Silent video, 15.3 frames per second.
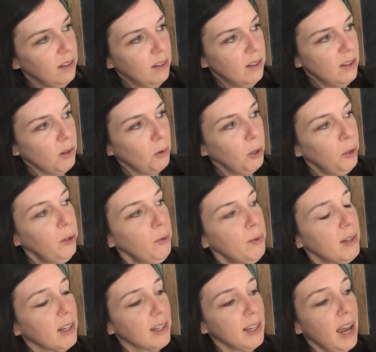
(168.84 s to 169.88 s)
So Luna
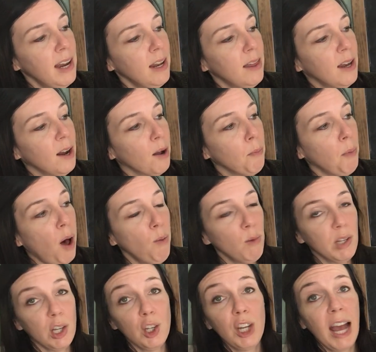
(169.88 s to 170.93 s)
was excited that her mom
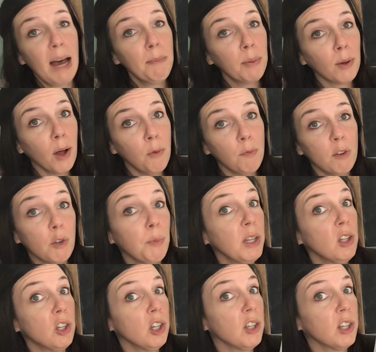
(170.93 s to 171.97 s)
was a chaperone, which
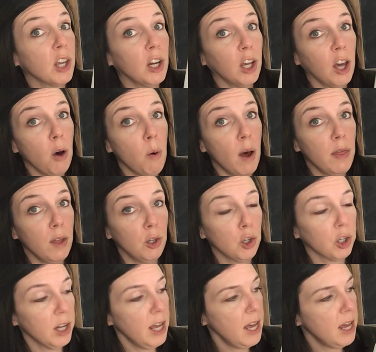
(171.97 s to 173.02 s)
means she's going to go on the
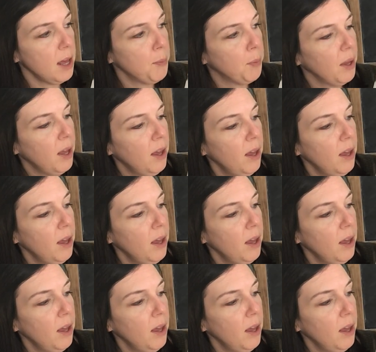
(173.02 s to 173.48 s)
trip.